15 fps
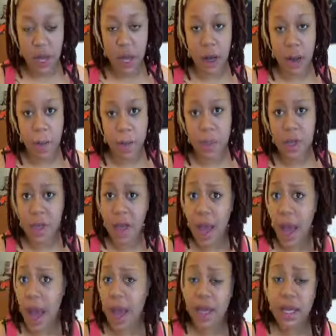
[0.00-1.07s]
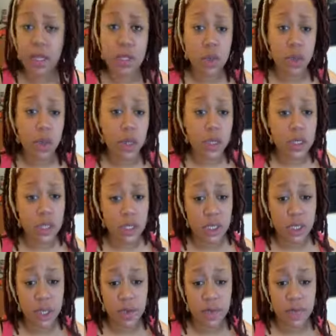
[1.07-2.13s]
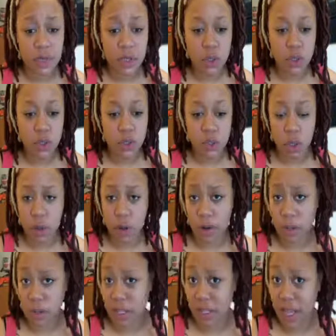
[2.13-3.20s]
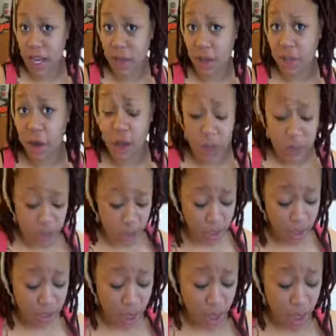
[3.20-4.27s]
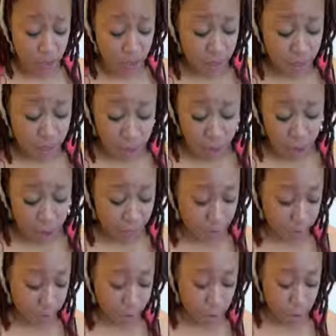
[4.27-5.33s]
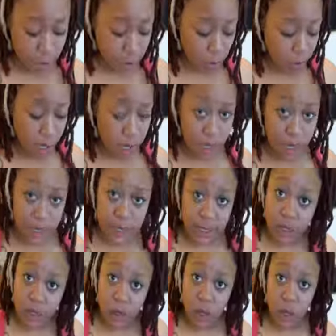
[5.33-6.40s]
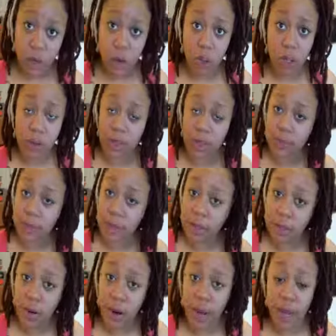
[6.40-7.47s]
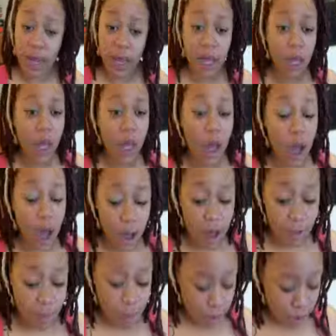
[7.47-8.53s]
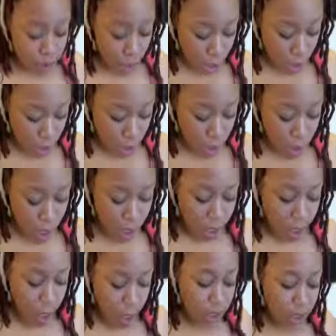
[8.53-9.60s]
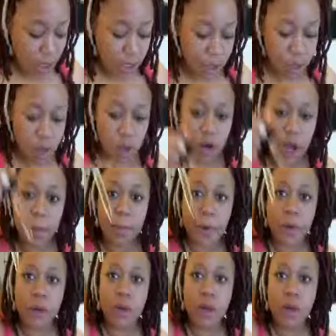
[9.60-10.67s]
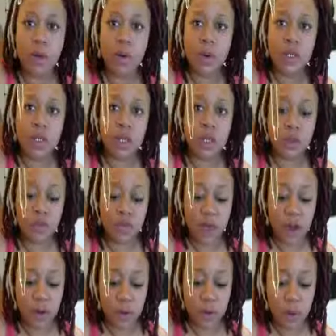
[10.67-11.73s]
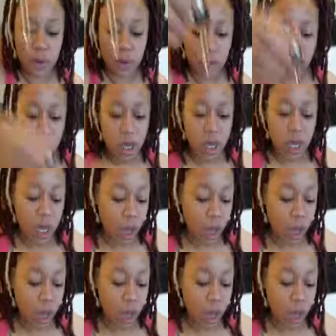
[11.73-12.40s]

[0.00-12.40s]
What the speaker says: eyes or sensitive to strong synthetic fragrances, this is perfect for you. It is hazelnut oil. It smells great. So comes in a little dropper, which is very cool.